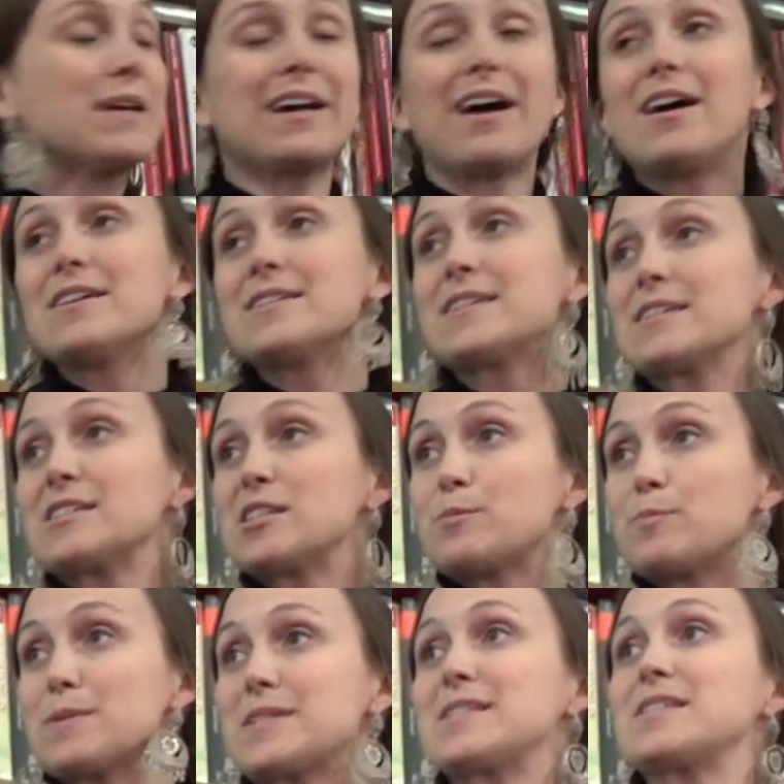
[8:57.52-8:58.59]
because it's
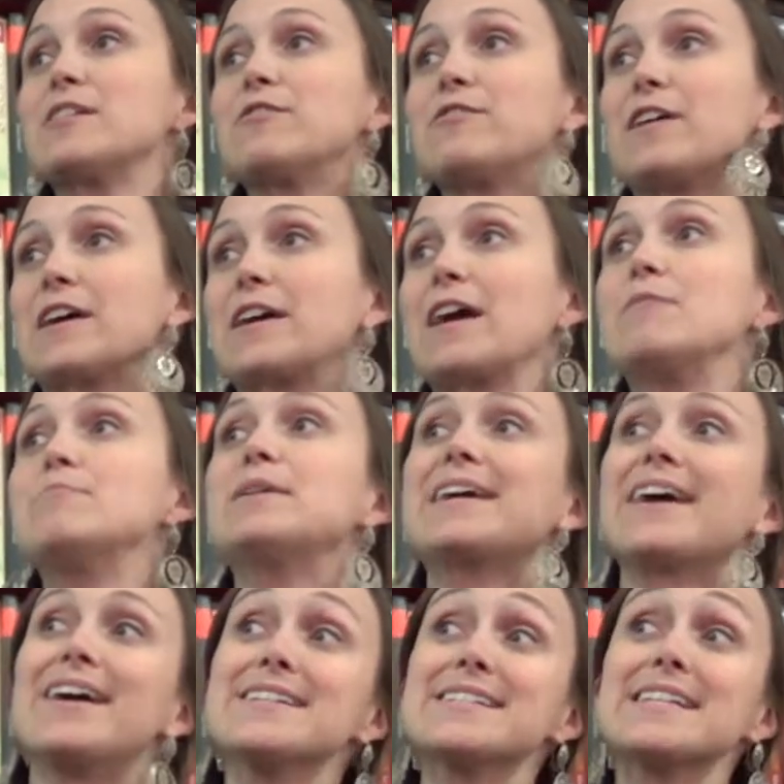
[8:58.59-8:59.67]
specific and
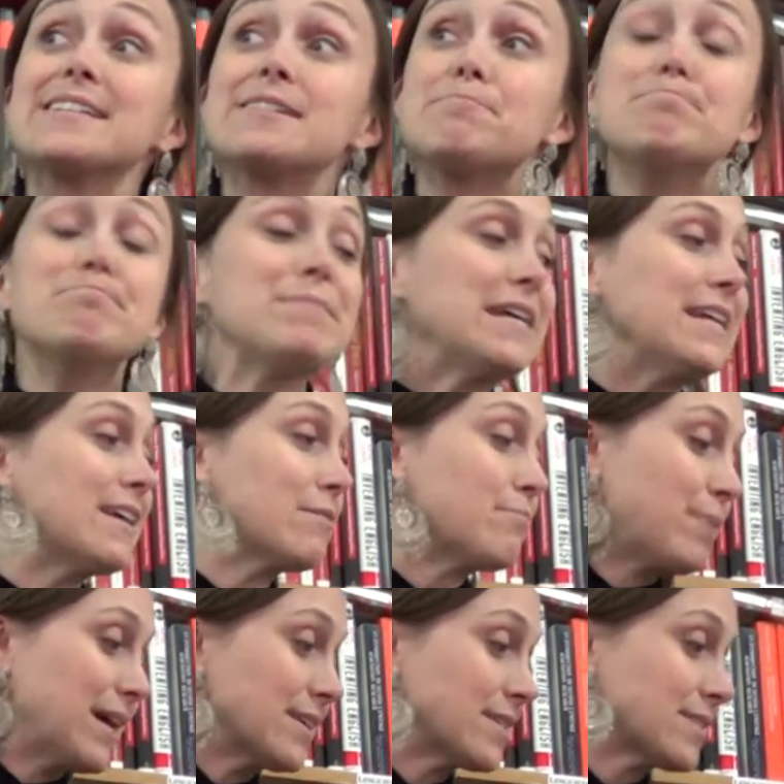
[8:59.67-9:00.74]
because it's
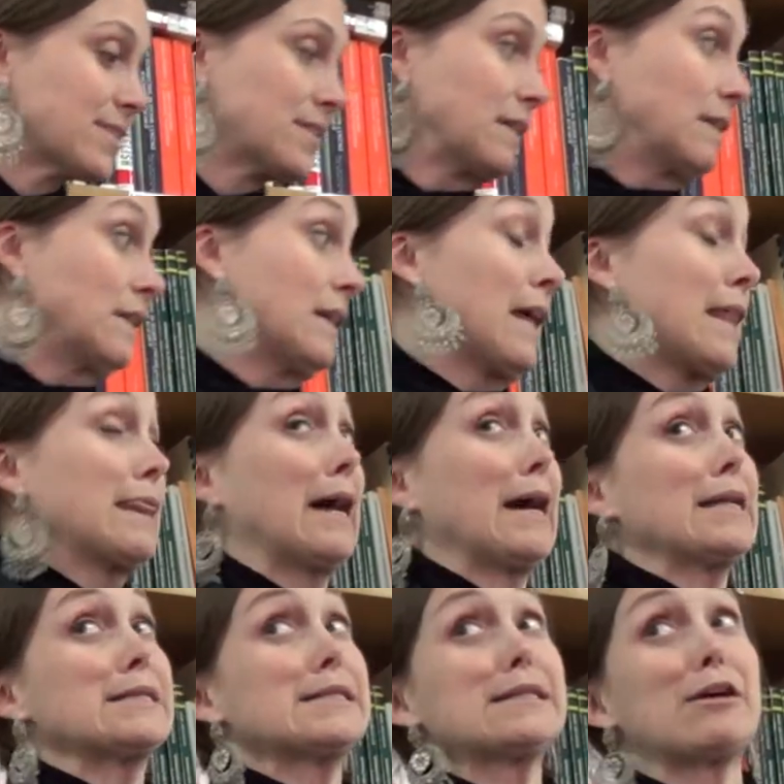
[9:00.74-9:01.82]
meaning-based,
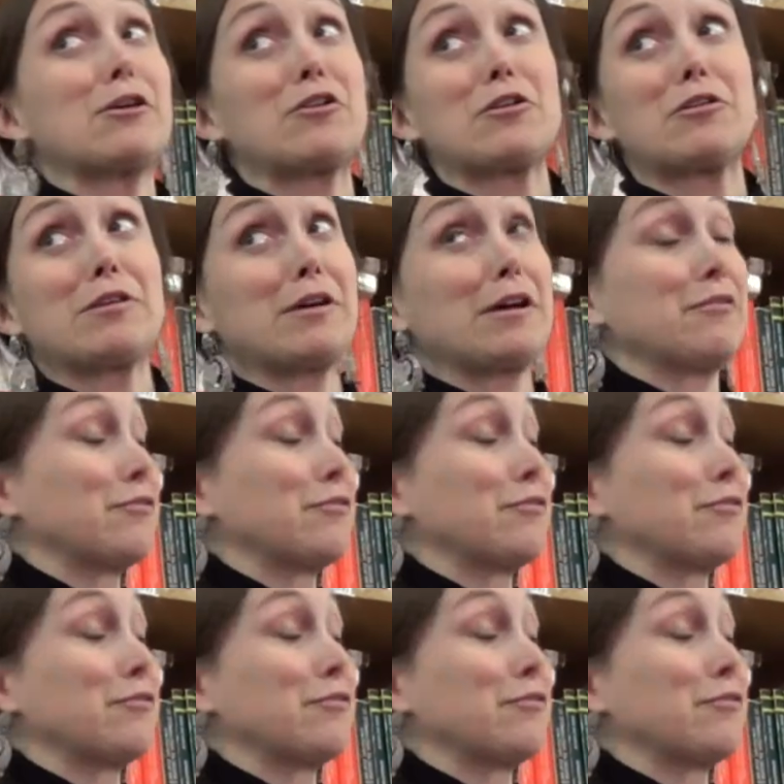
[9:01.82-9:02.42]
that's another thing I